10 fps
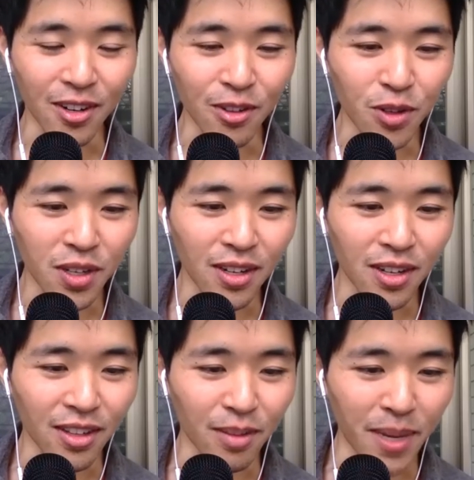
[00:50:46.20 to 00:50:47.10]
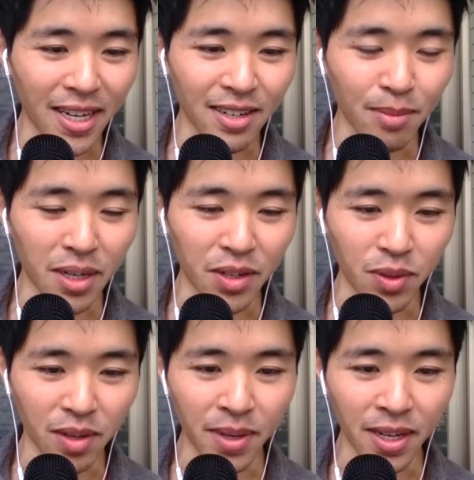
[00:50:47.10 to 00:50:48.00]
those the Mandarin
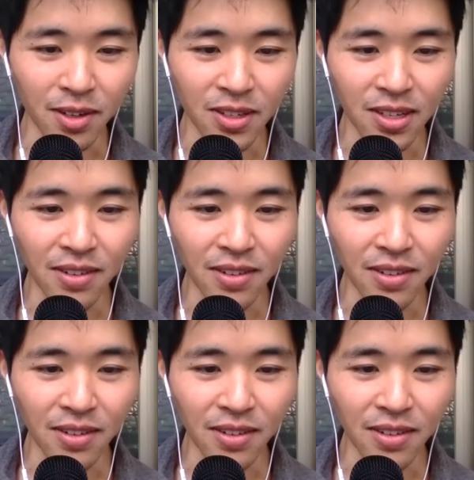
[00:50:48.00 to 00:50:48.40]
companion stuff?